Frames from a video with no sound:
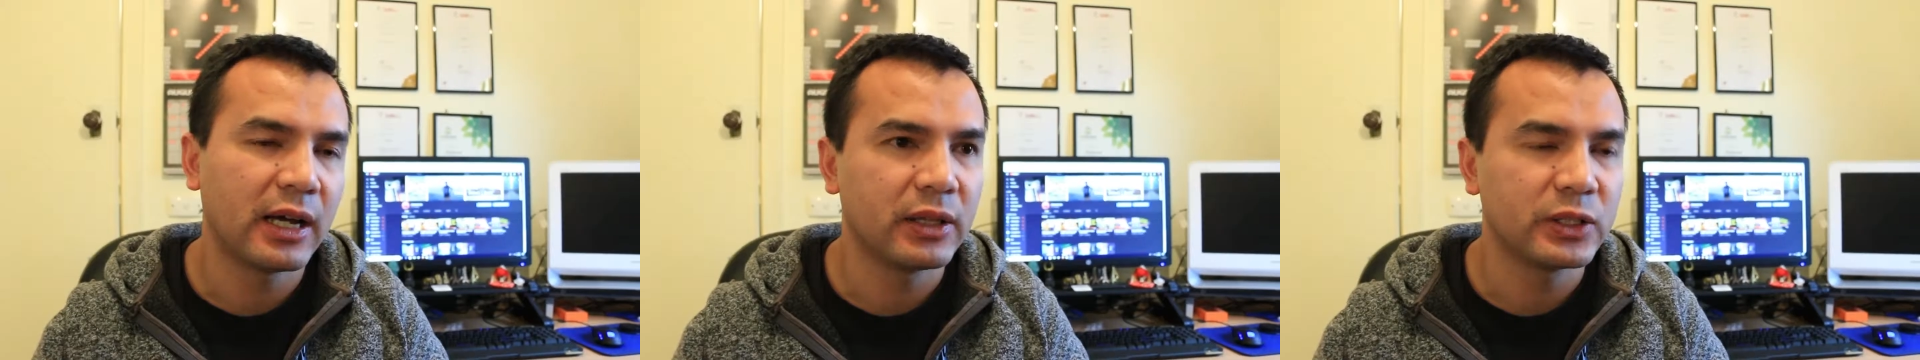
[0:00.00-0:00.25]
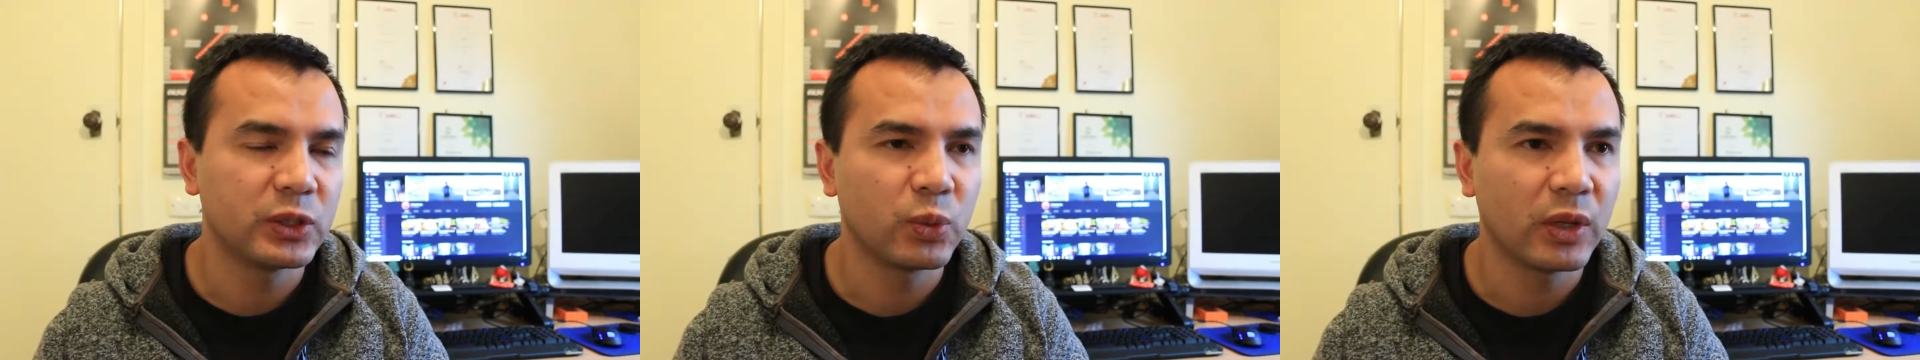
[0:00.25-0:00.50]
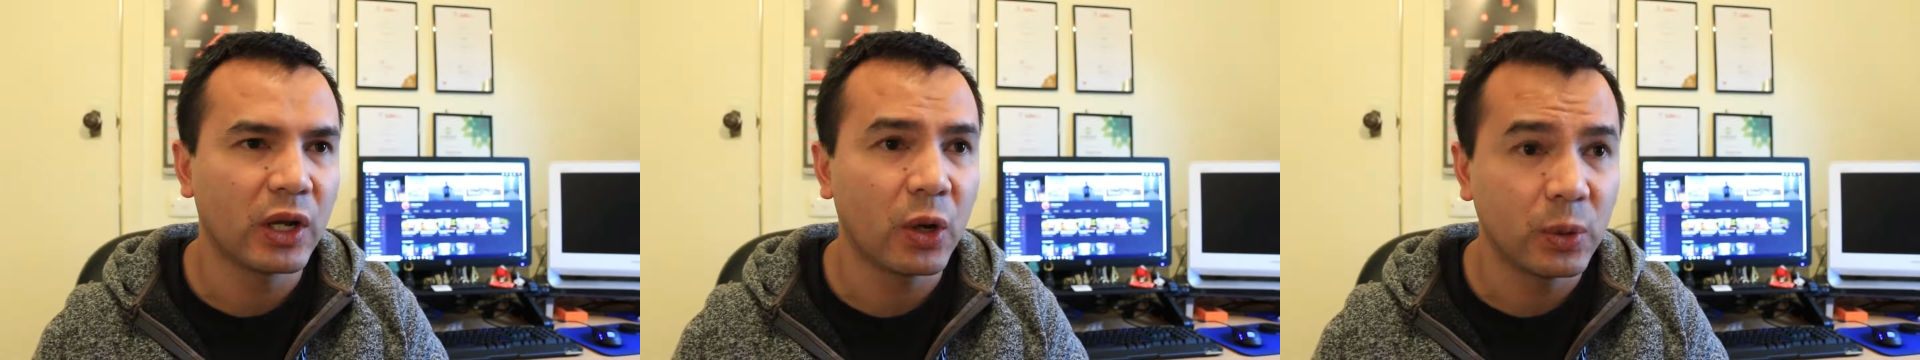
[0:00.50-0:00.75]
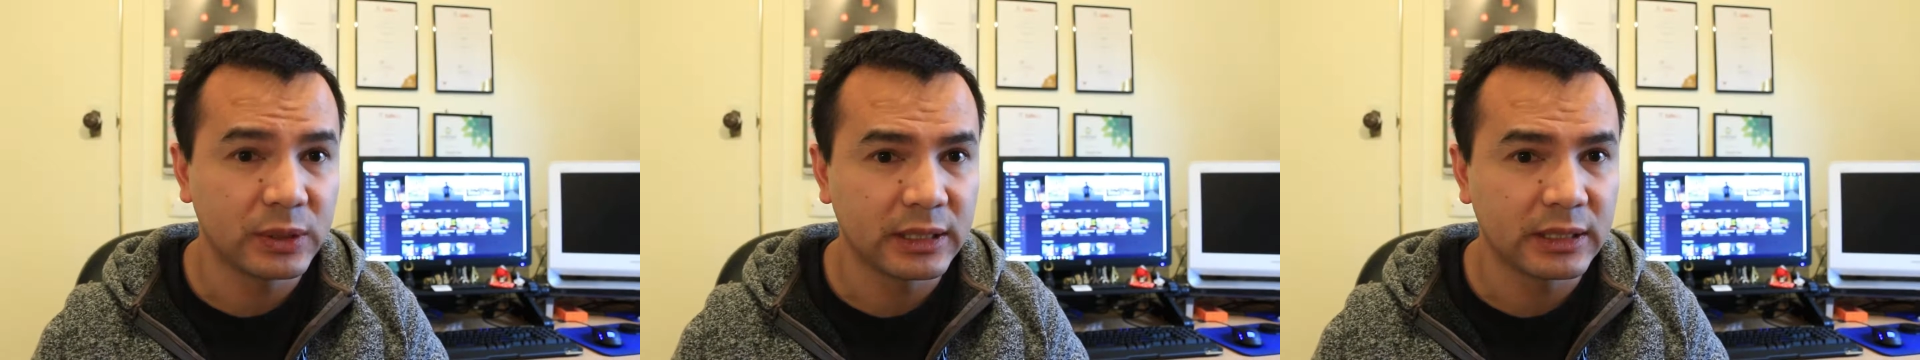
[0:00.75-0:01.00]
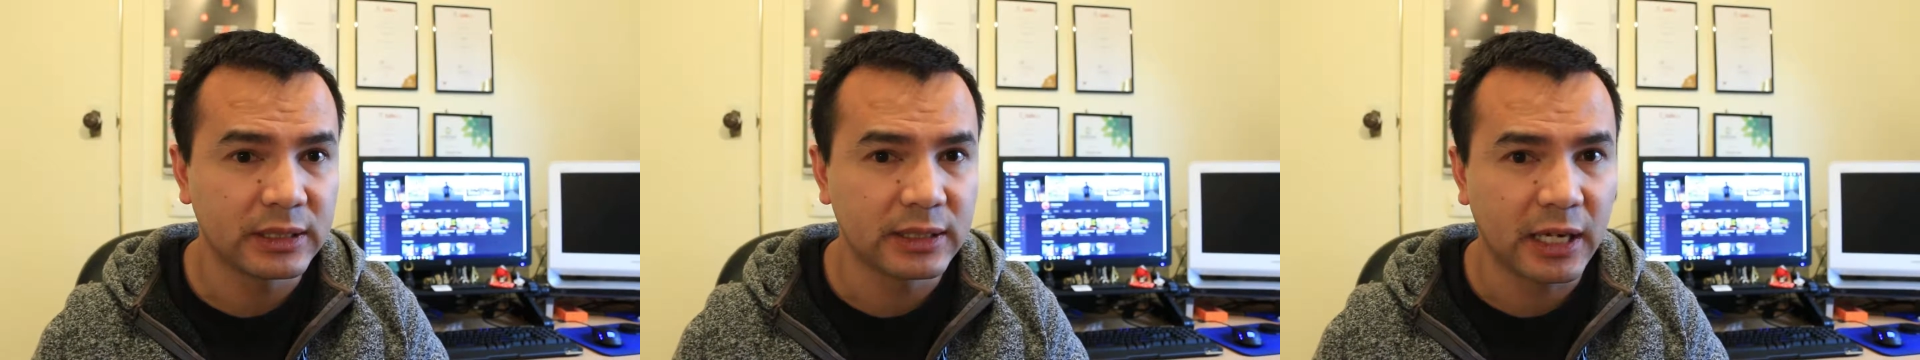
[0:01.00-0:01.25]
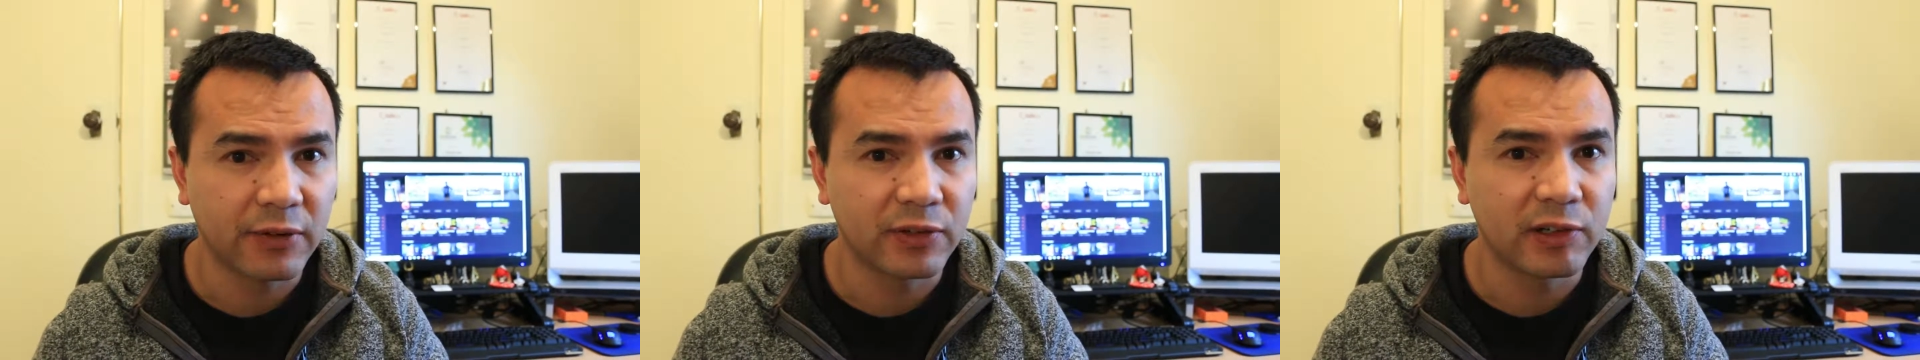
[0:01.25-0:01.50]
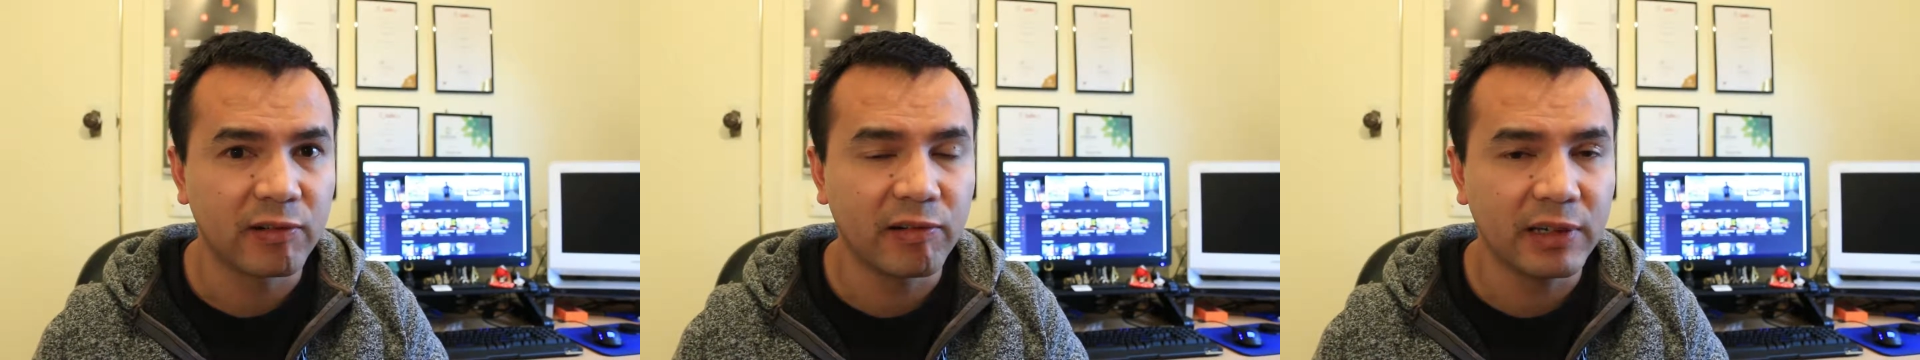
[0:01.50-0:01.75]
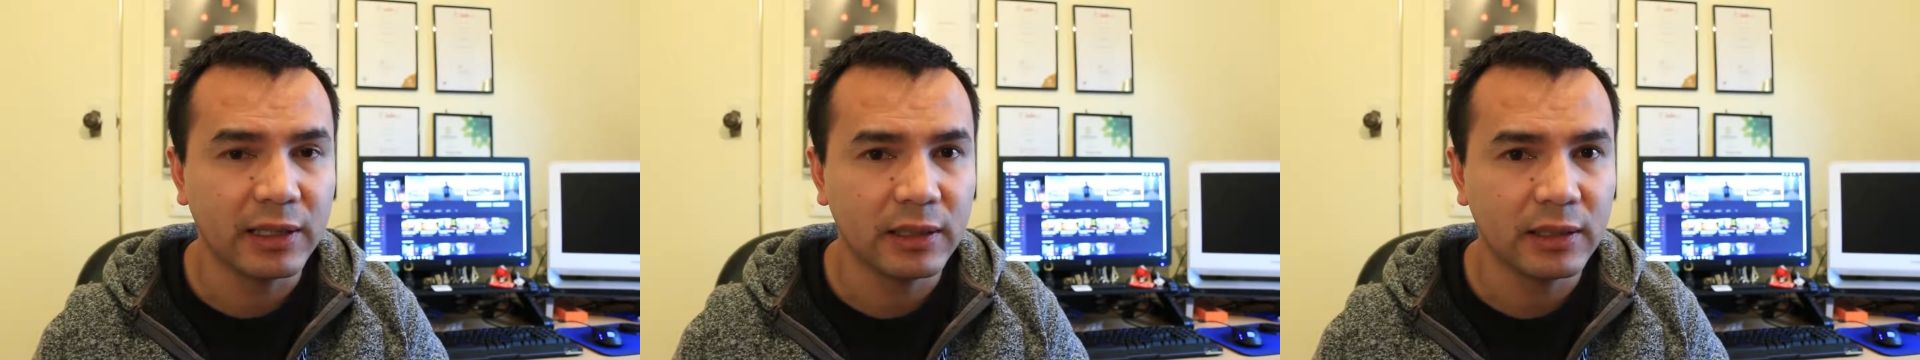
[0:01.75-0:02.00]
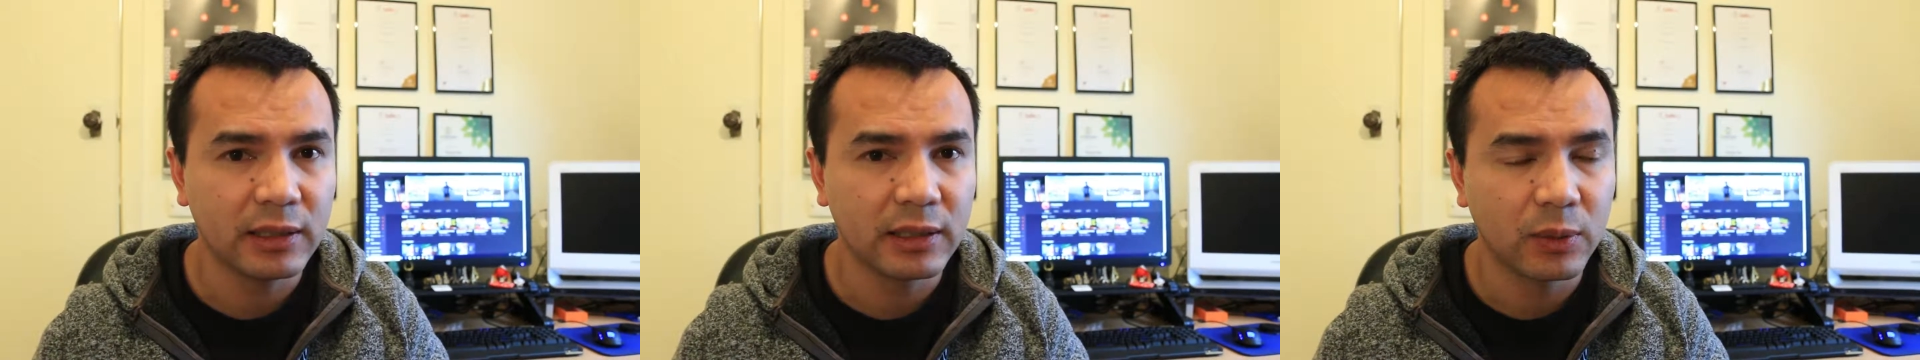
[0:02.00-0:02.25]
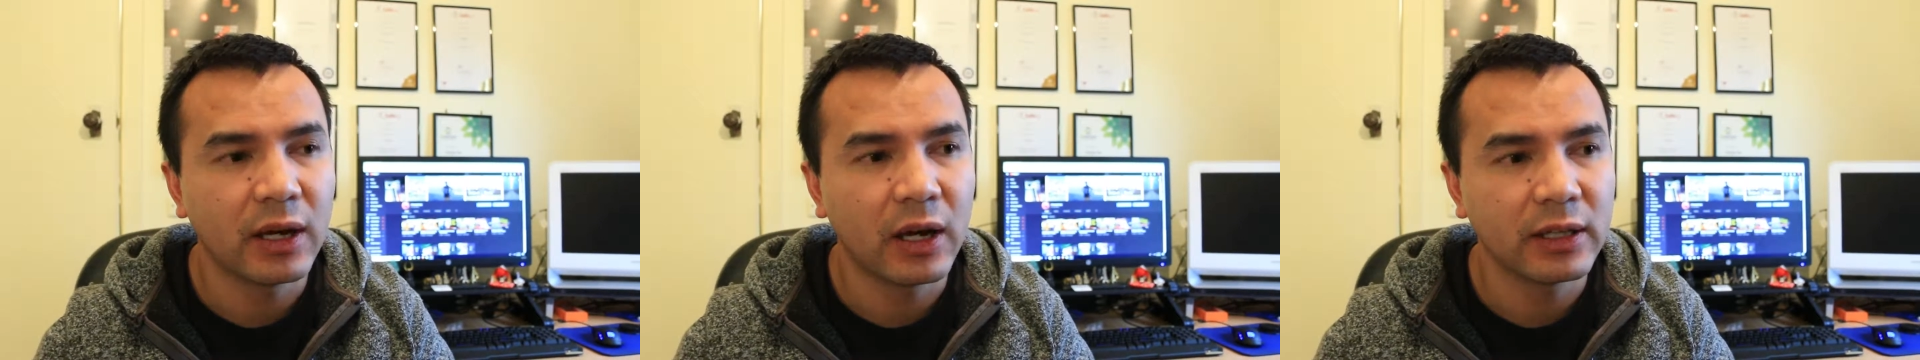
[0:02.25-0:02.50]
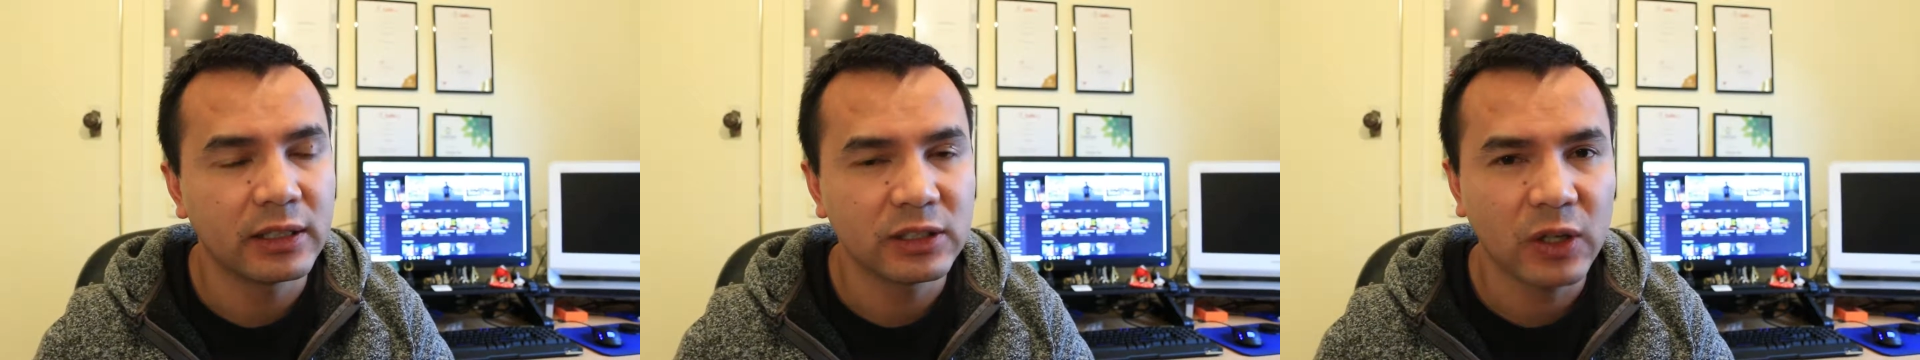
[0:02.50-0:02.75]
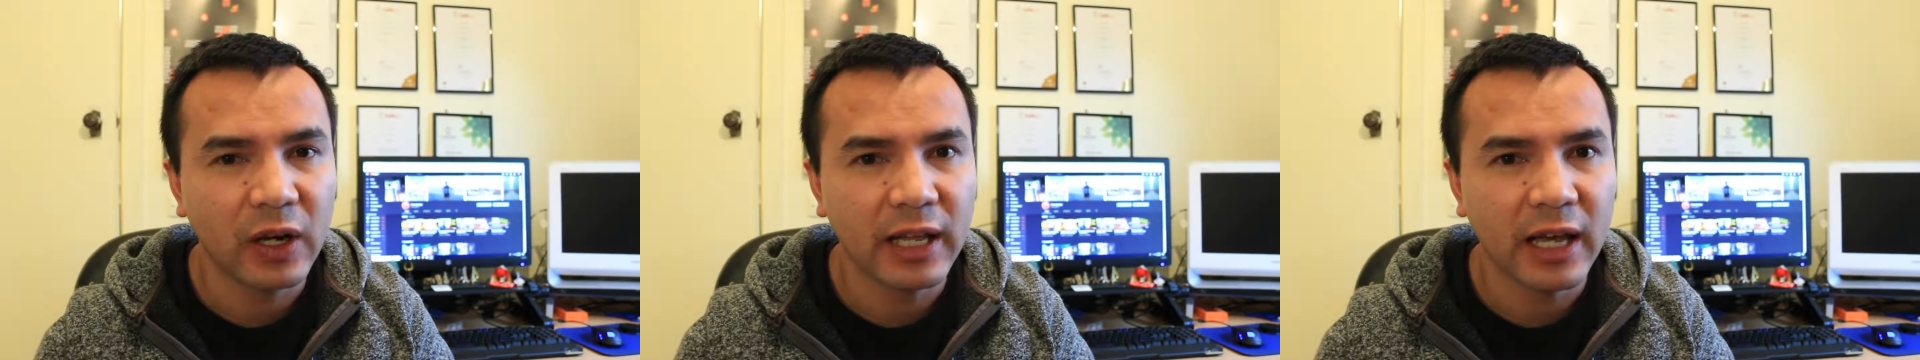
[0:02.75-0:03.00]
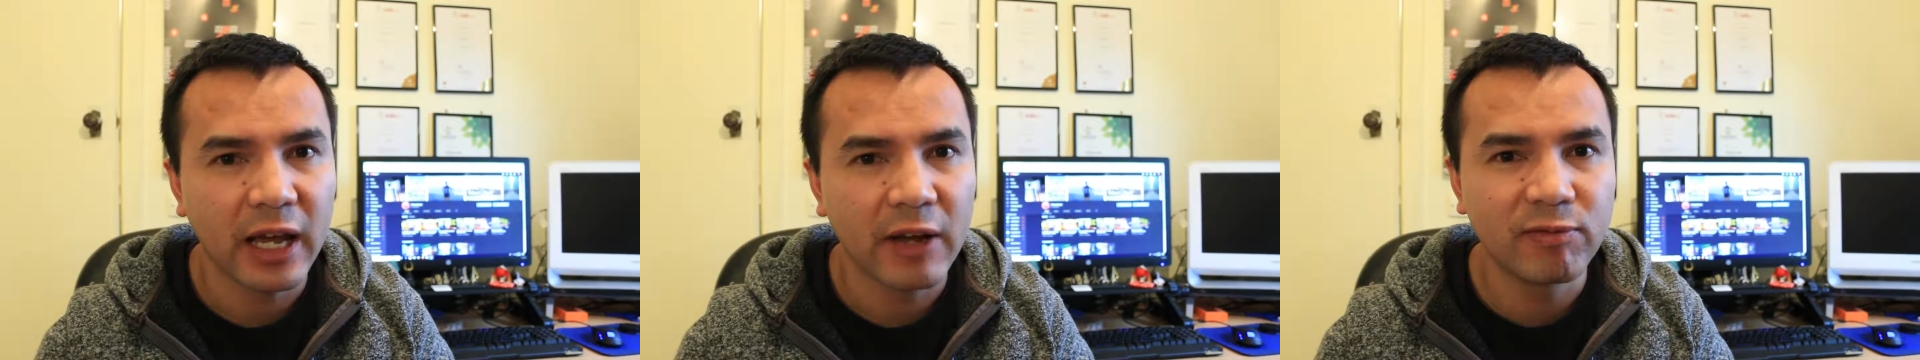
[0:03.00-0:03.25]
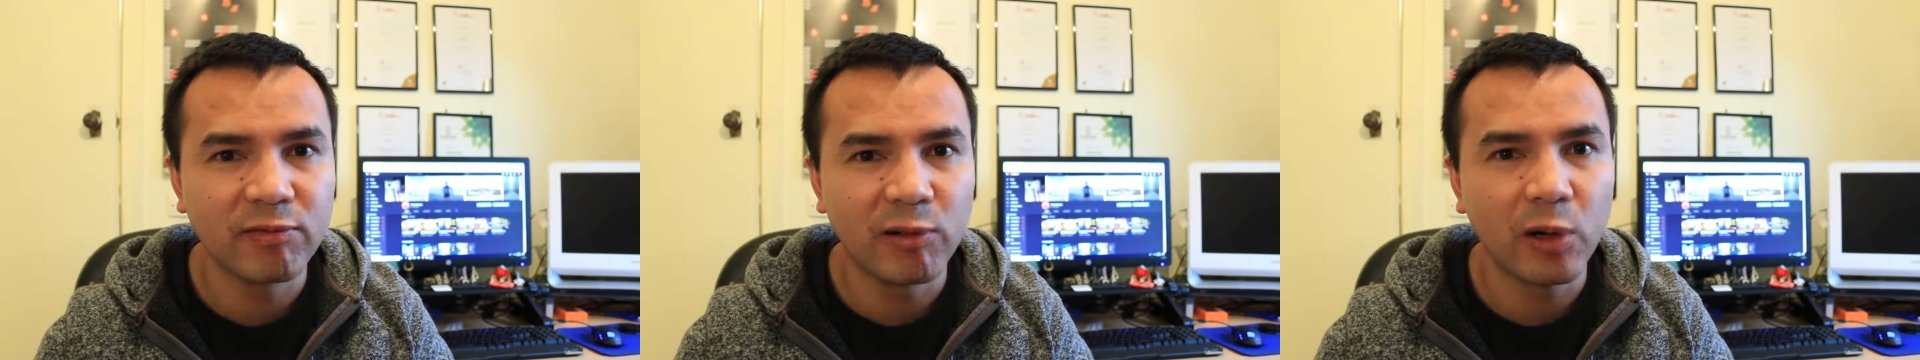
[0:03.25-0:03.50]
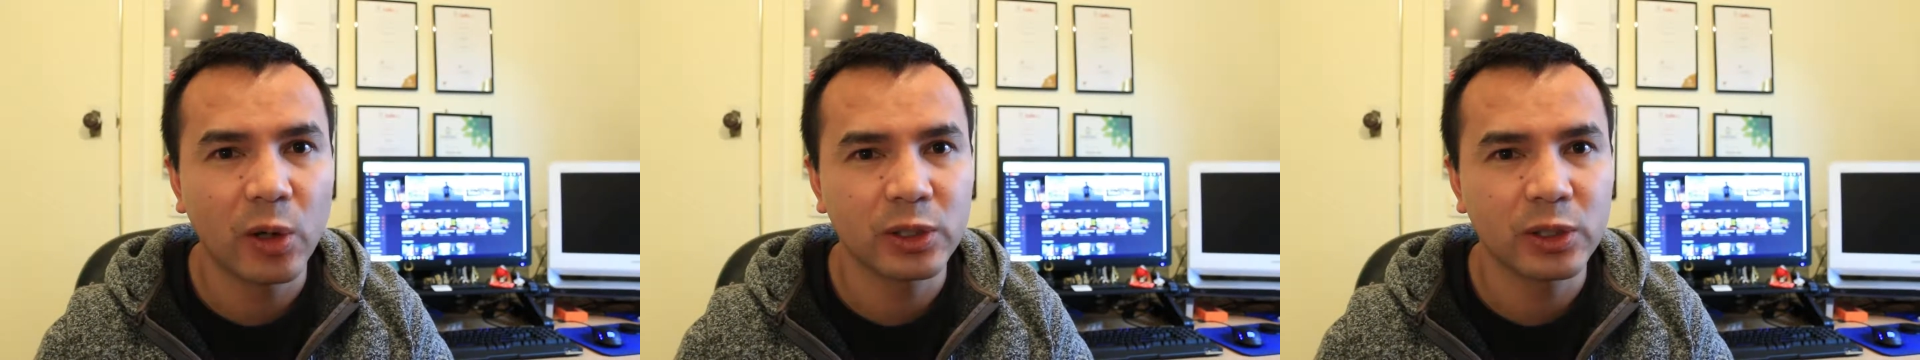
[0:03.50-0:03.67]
this is when I was in South Korea. I decided to have raw